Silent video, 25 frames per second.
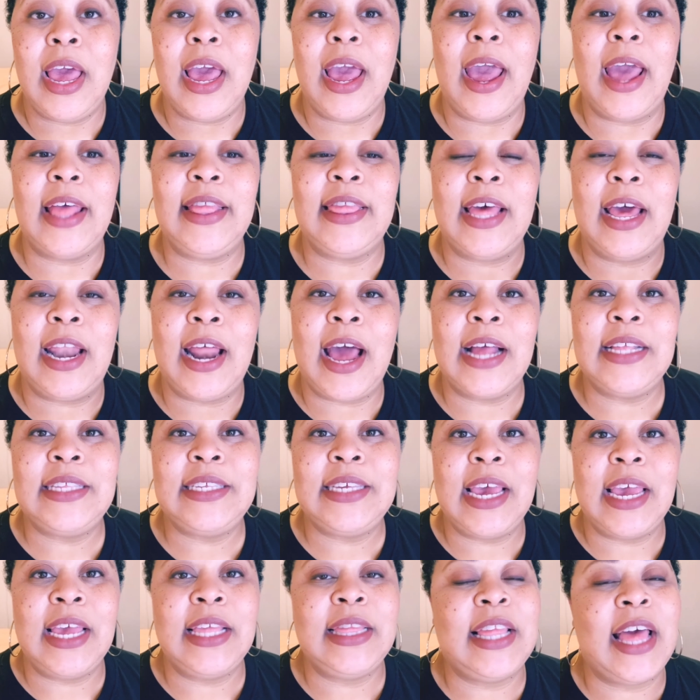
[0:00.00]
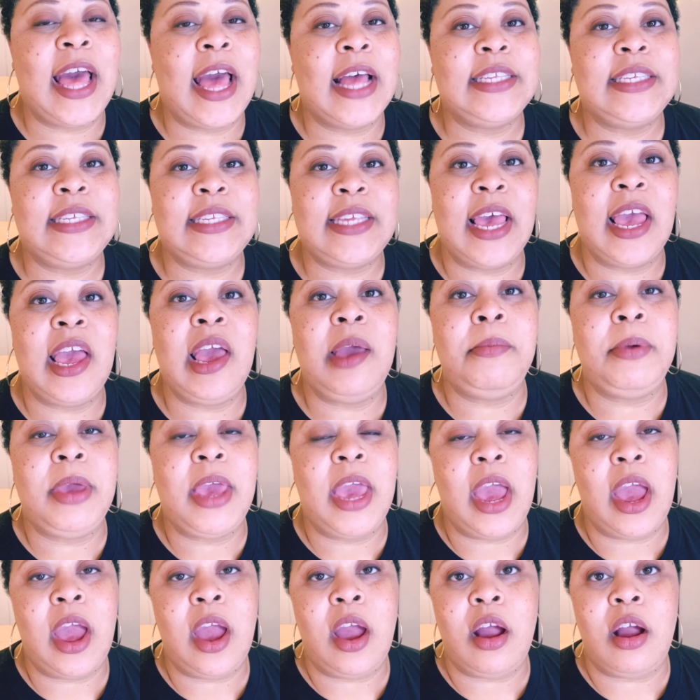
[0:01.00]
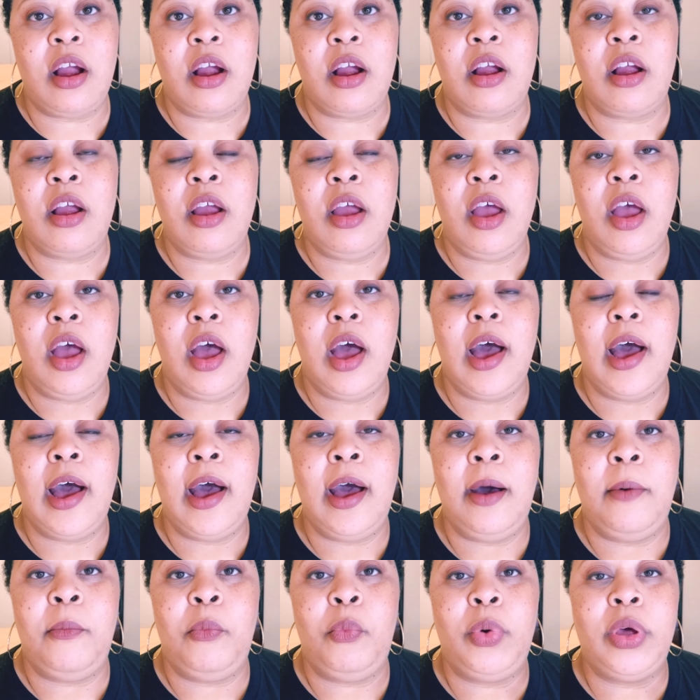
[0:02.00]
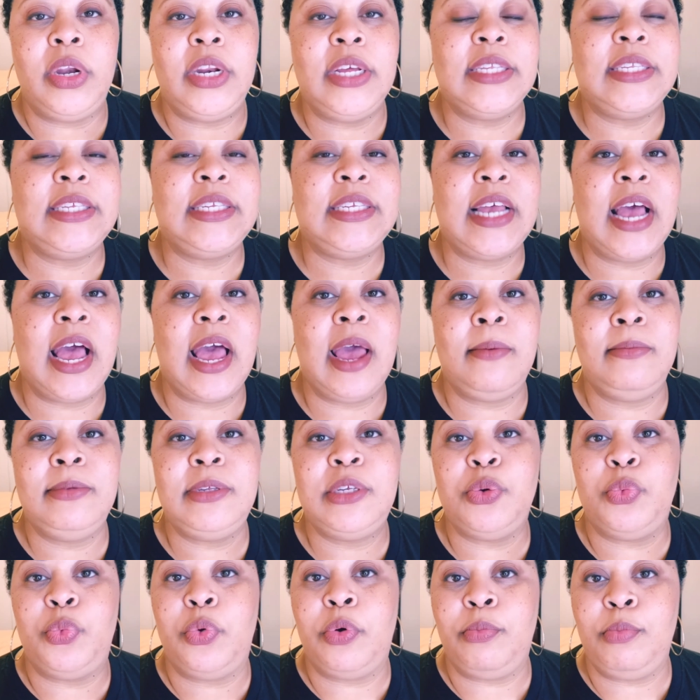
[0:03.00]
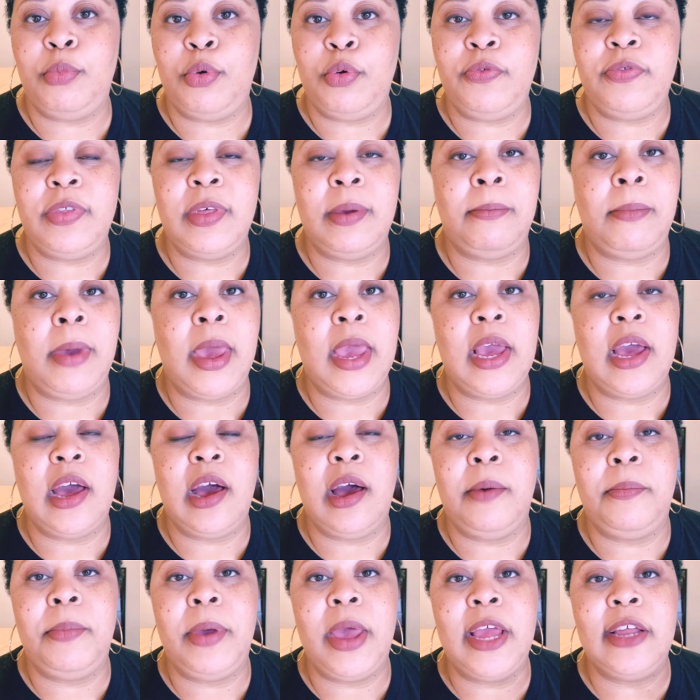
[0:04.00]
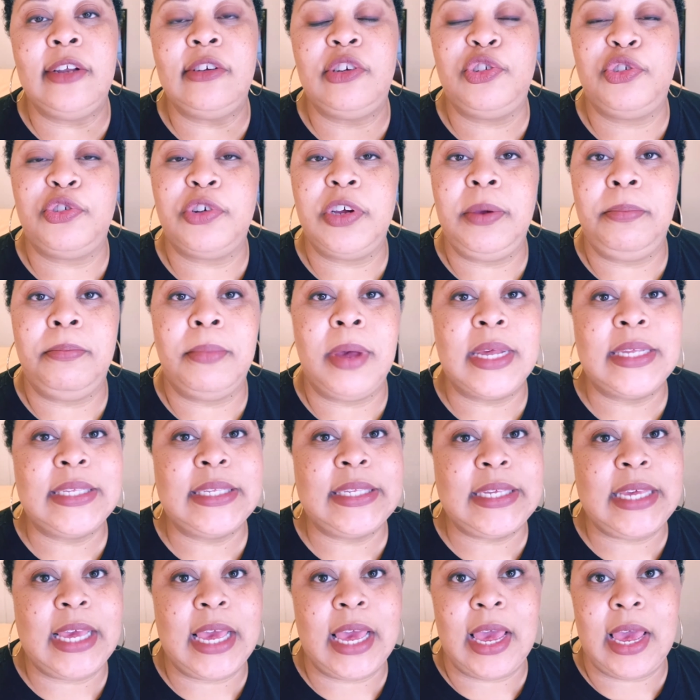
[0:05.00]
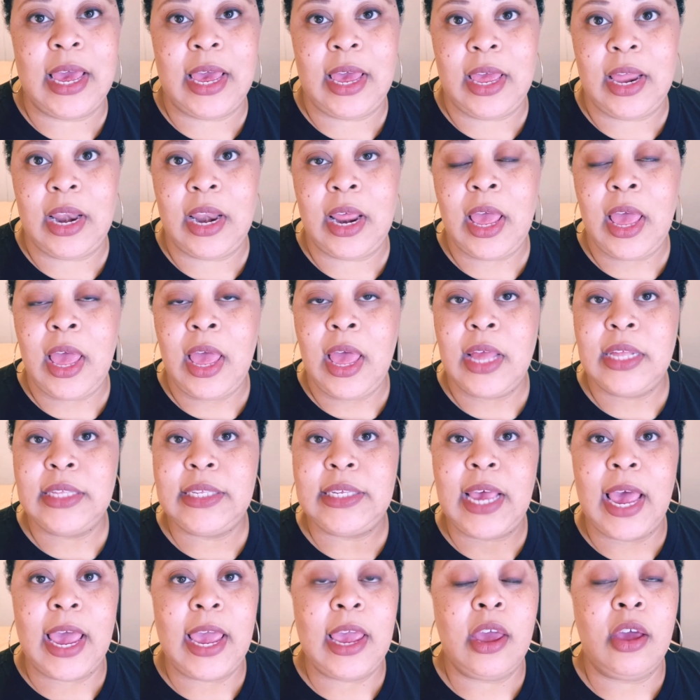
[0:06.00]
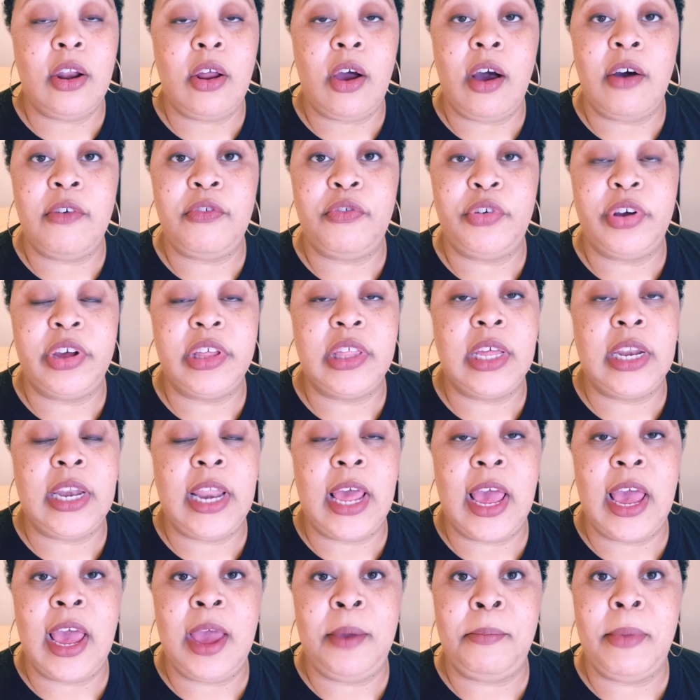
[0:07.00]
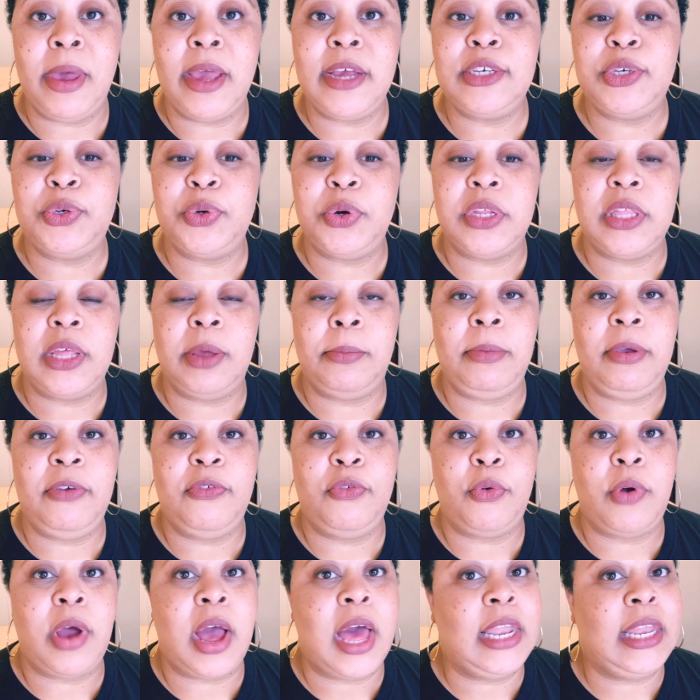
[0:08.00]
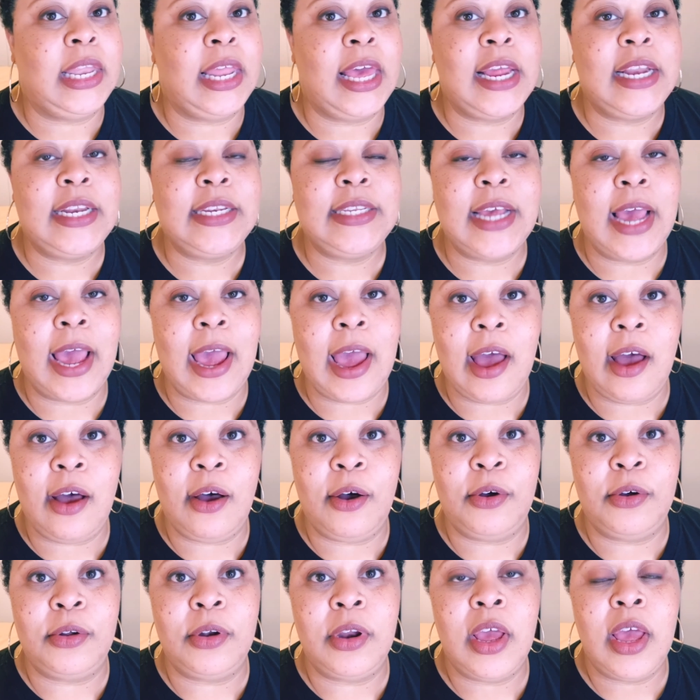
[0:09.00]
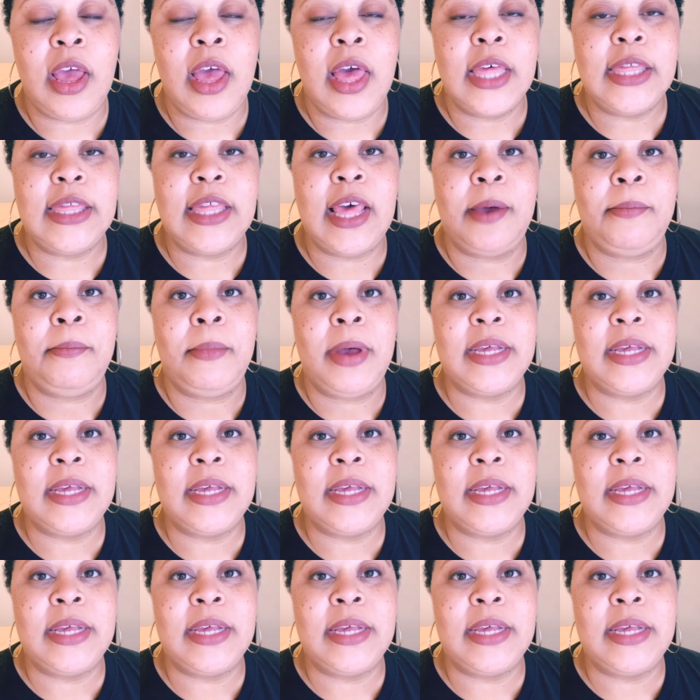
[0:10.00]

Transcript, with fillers: that I take that same care um, when it's time to remove the makeup and treat my skin, take it off for the day, make sure that before I lay down that my